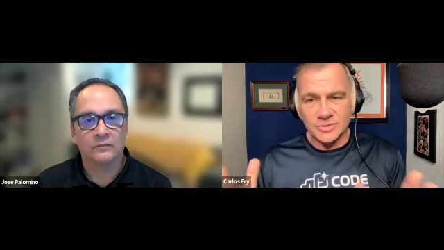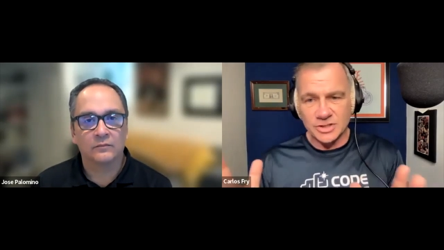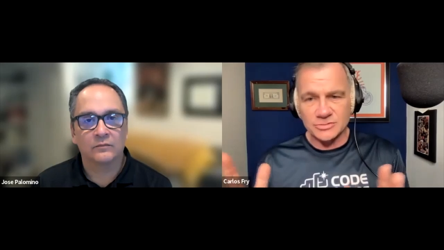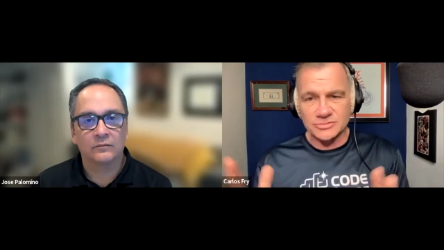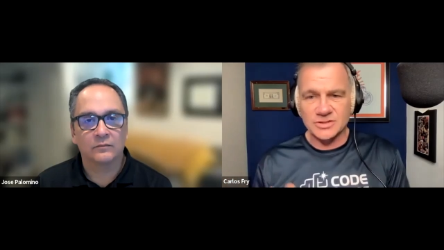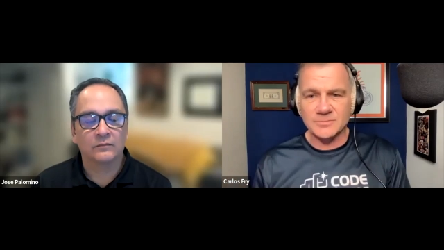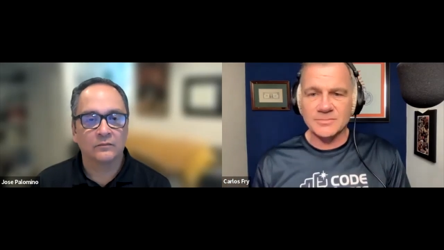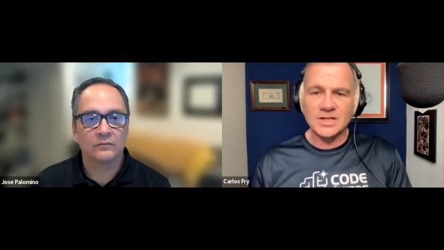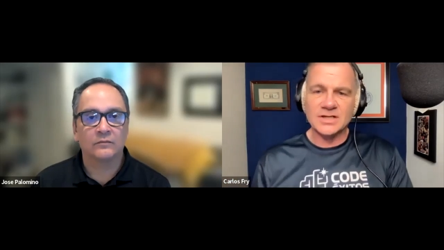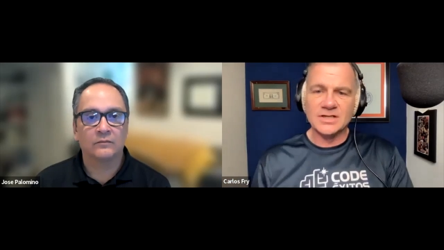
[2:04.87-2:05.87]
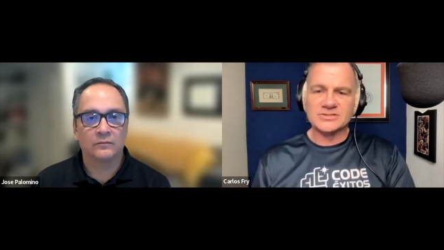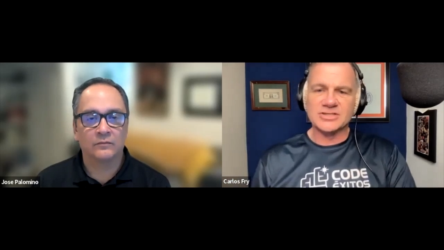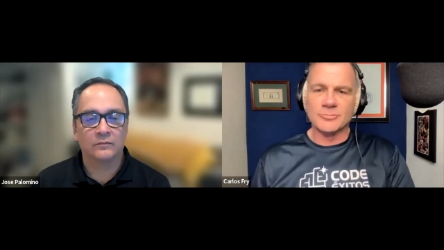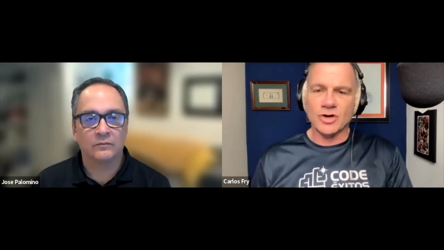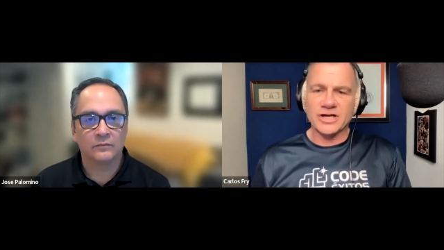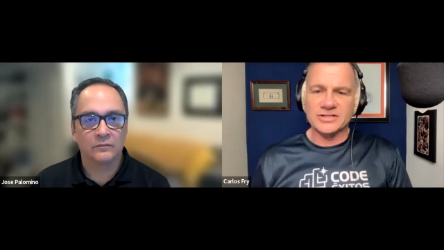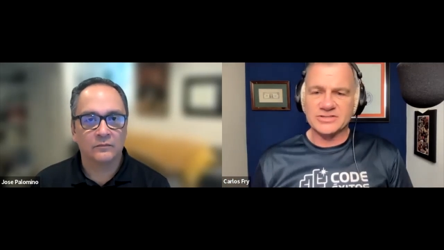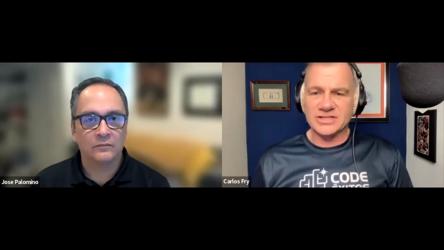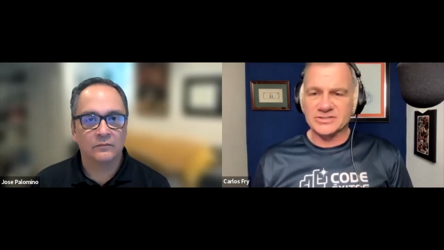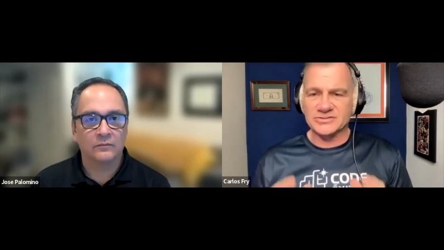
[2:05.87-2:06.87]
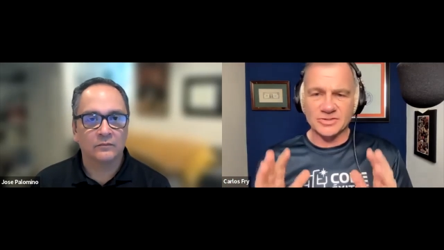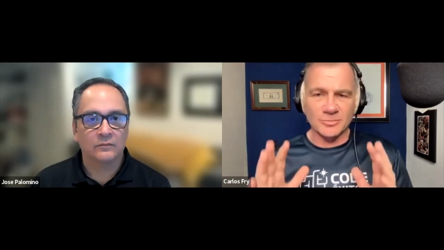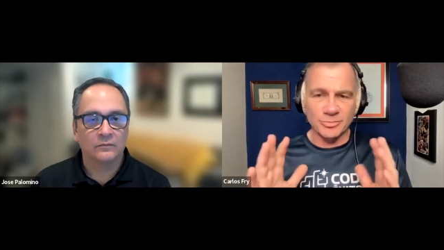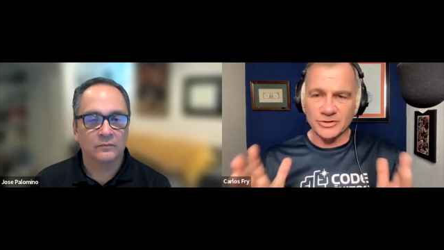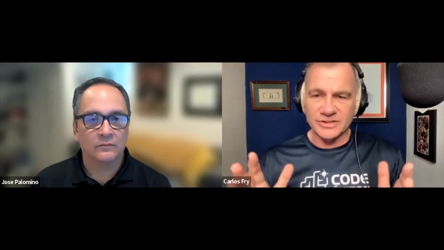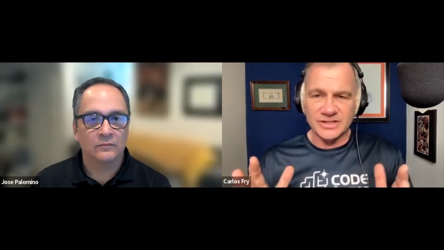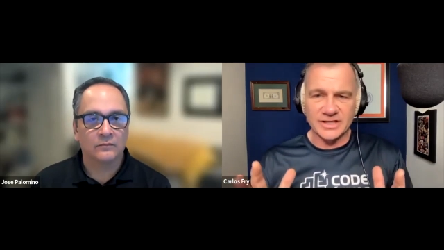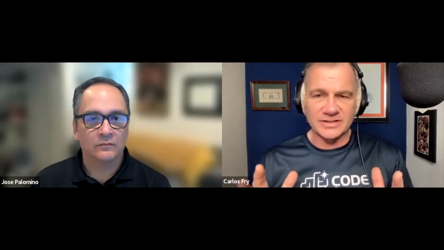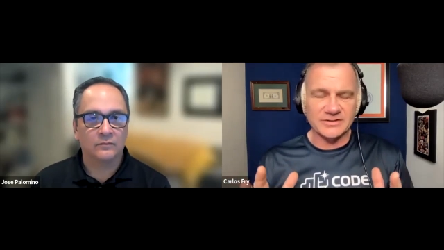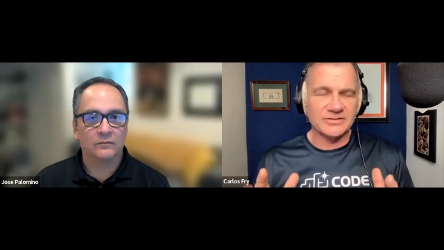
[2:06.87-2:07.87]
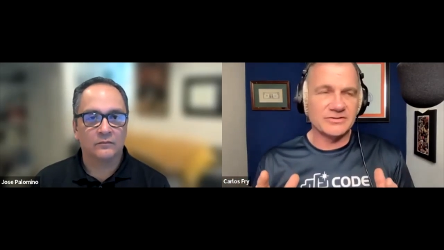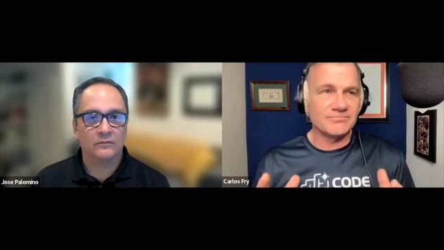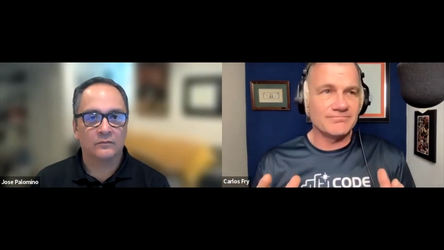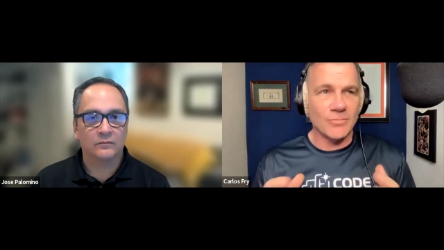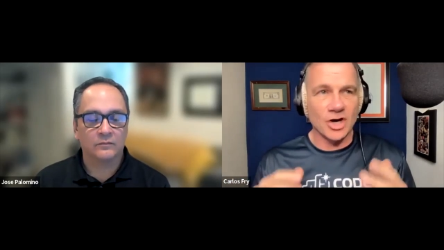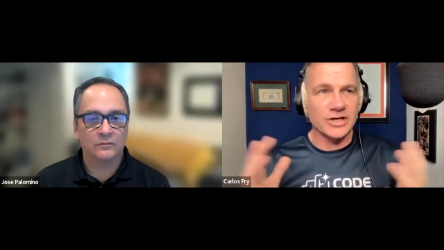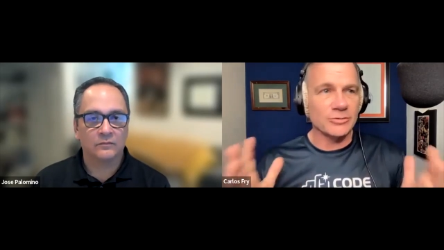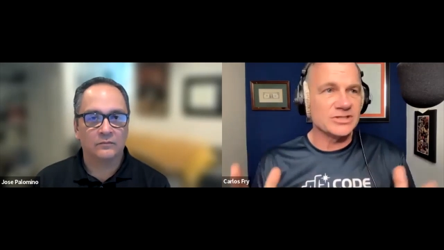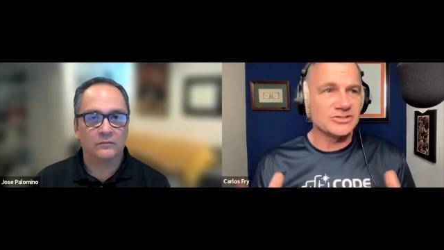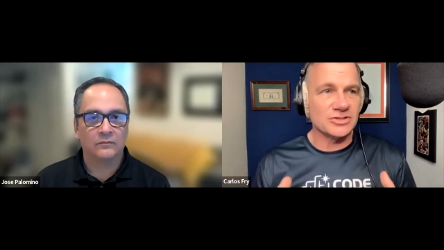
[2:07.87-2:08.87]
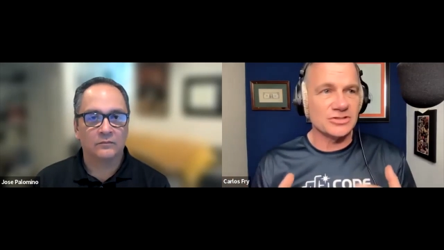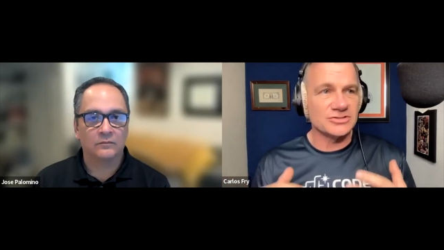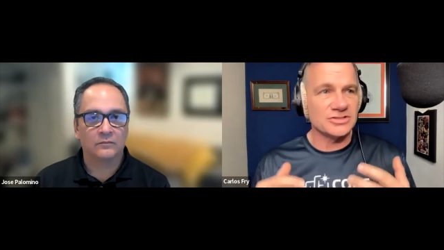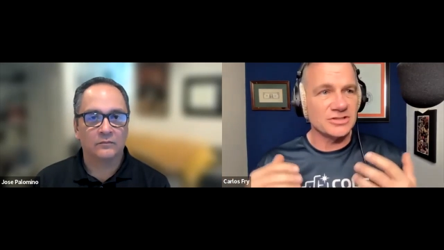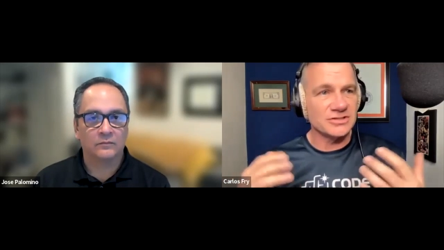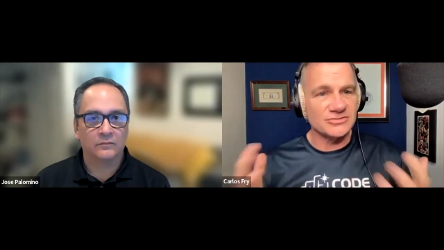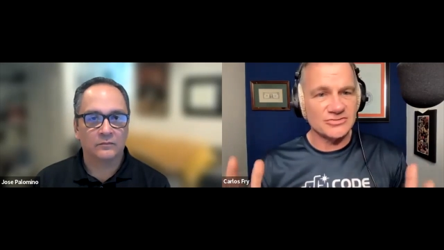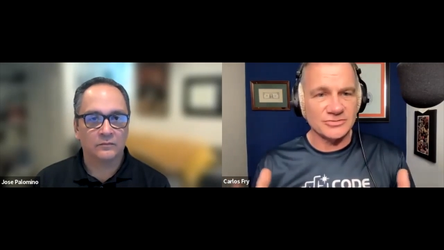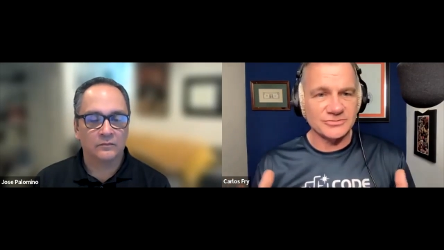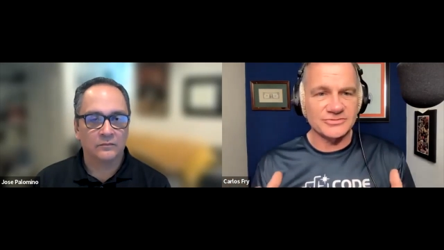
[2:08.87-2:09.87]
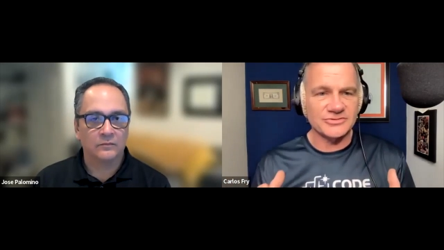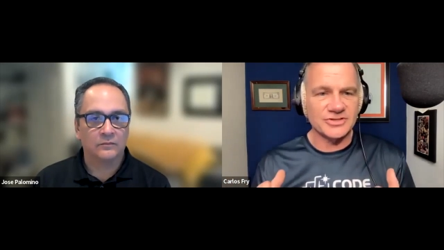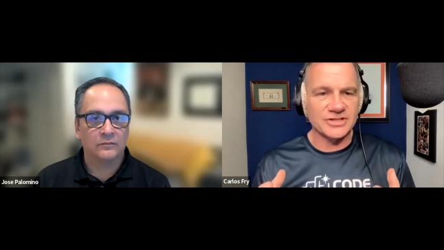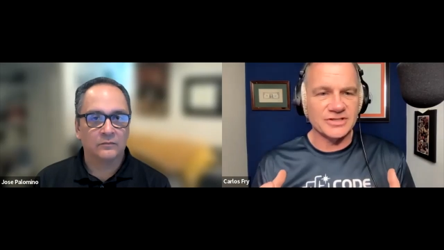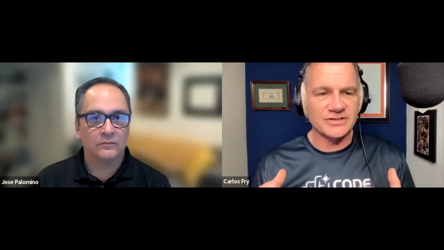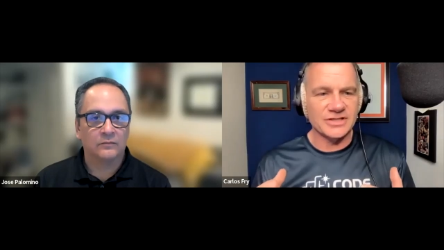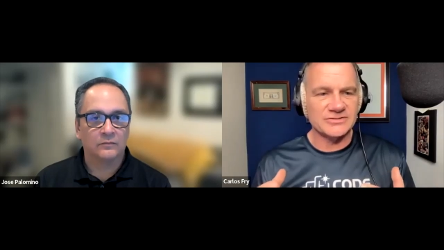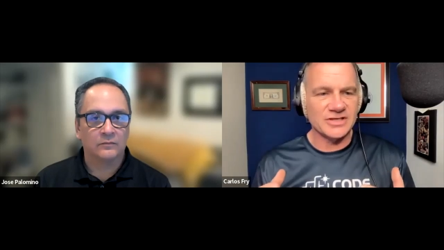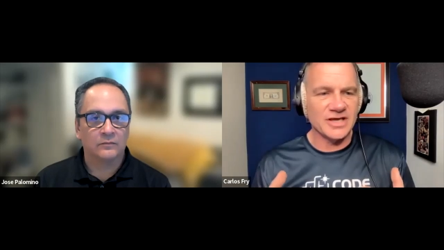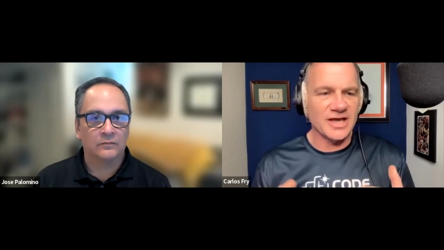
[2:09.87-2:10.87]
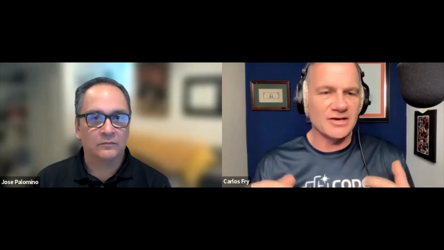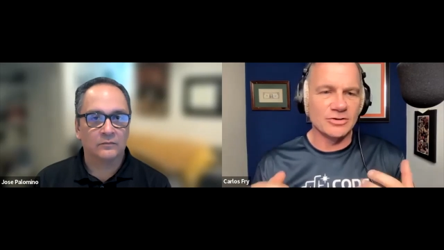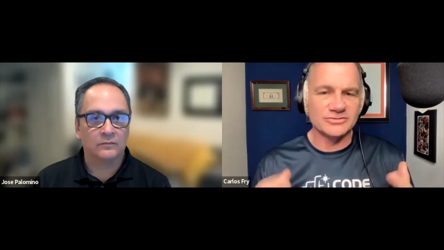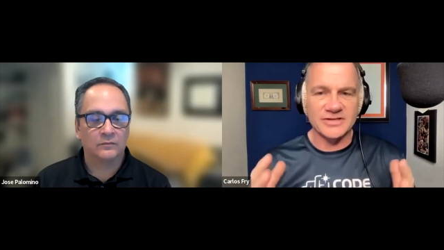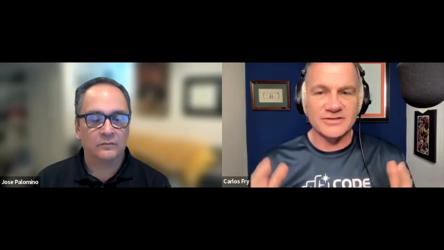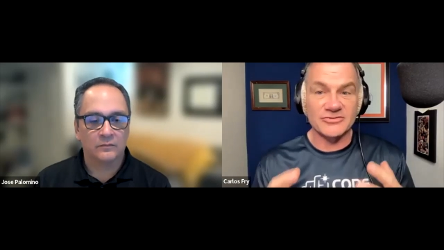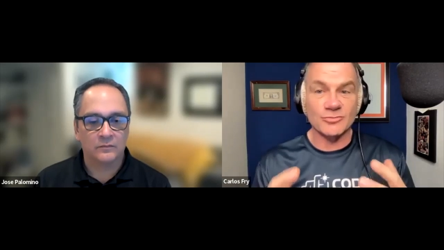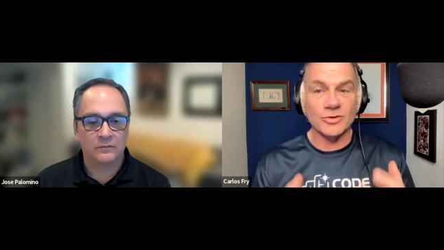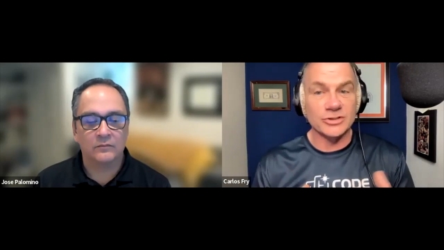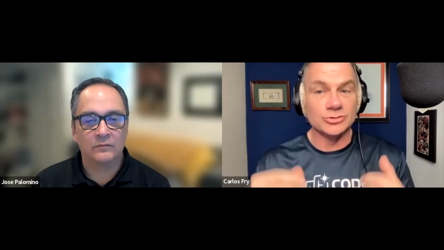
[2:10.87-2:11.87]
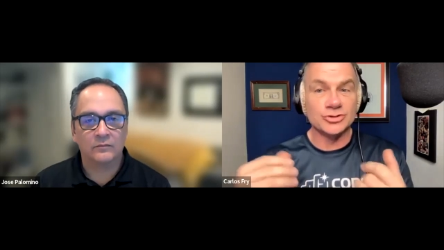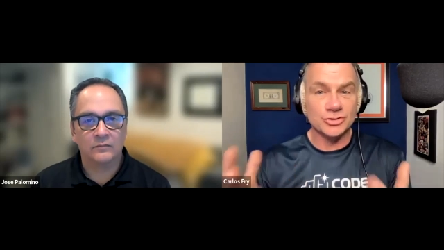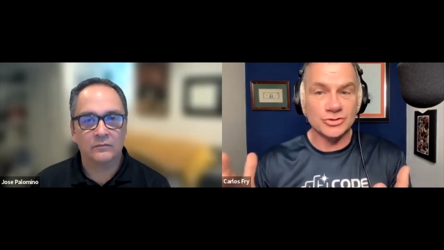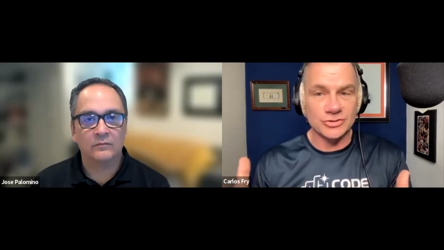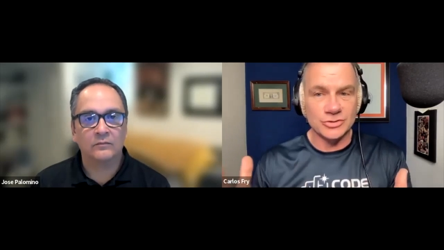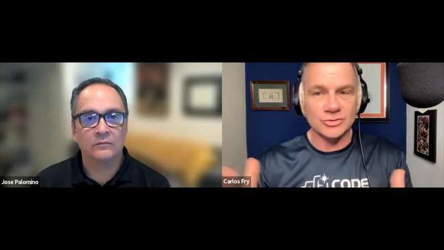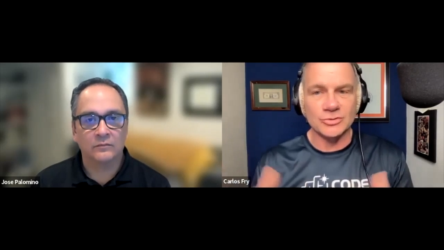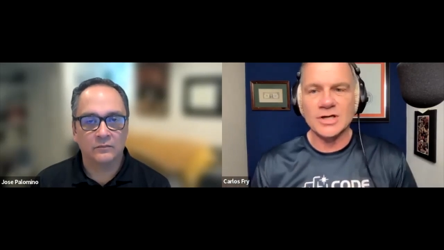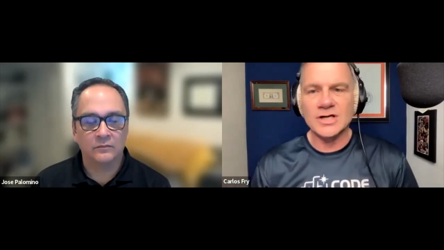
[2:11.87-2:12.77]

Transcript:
Speaker 1: You know, some organizations are brilliant at market research and consultancy, and they say, hey, Jose, this is what you should do.